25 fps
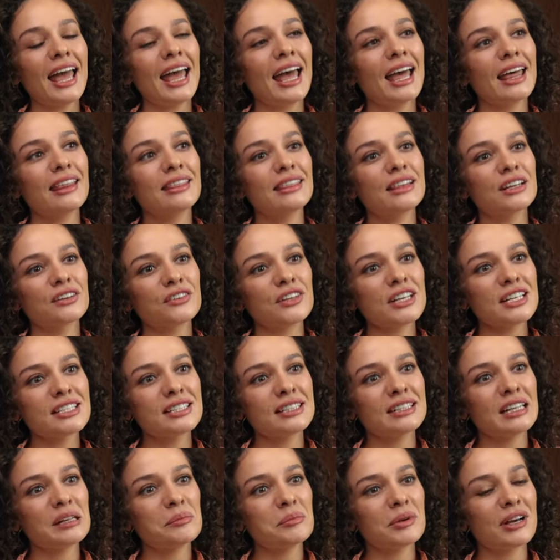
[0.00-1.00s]
And the
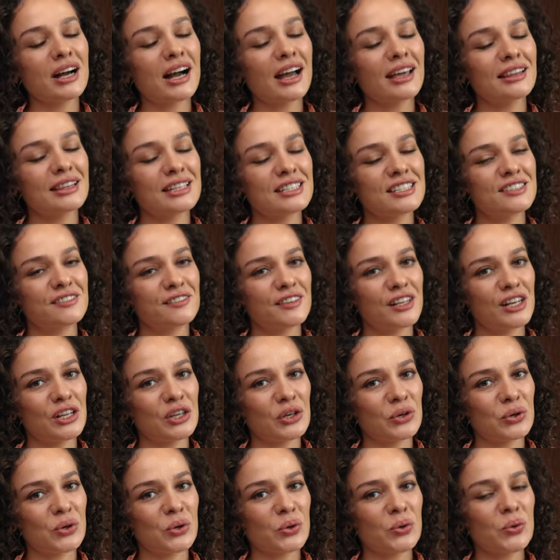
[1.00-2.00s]
reasoning behind this
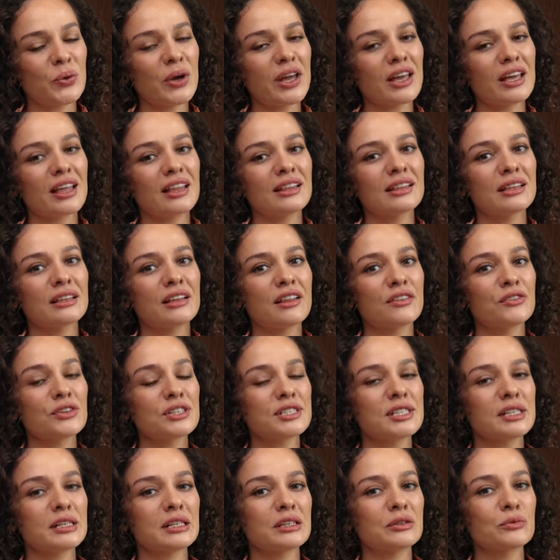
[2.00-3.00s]
video and the
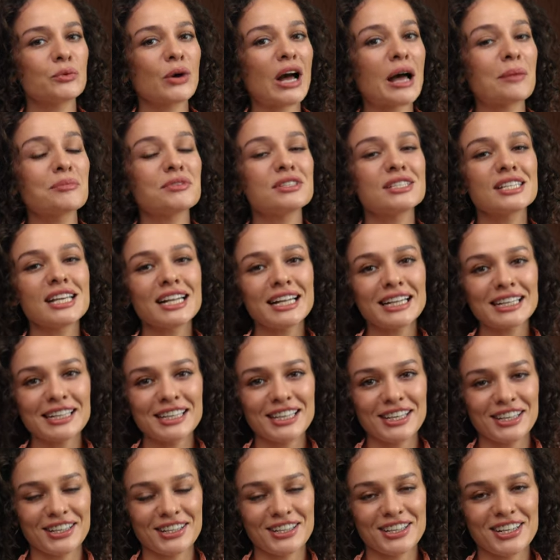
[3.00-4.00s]
reason why I'm sitting
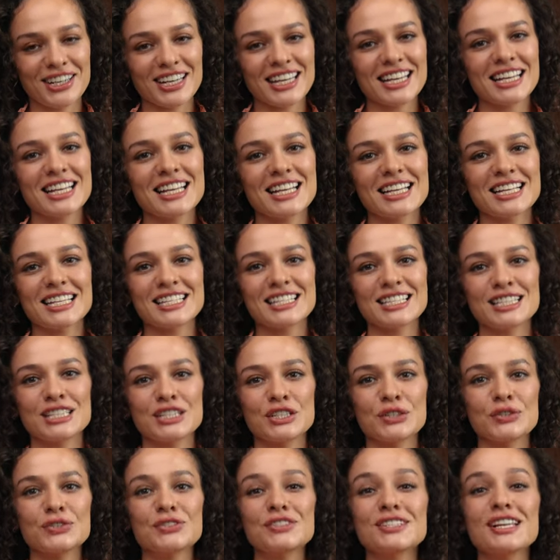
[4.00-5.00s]
here is
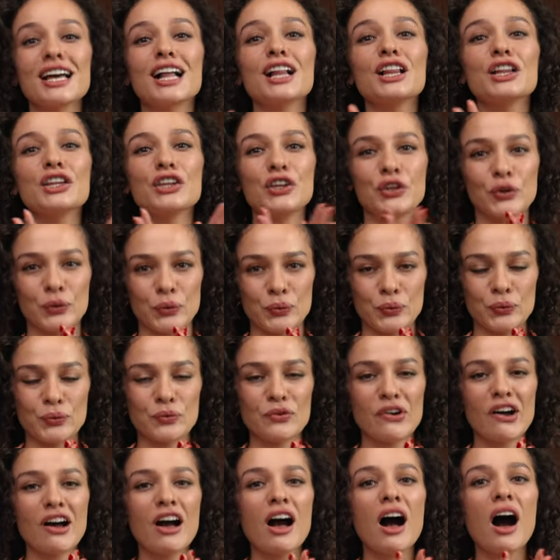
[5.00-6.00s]
to tell
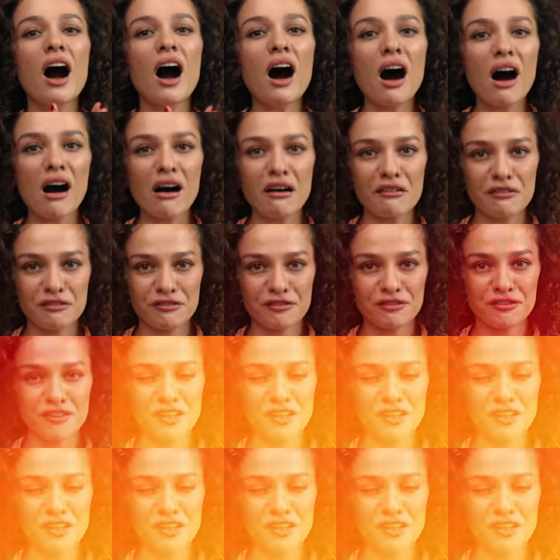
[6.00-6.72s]
you of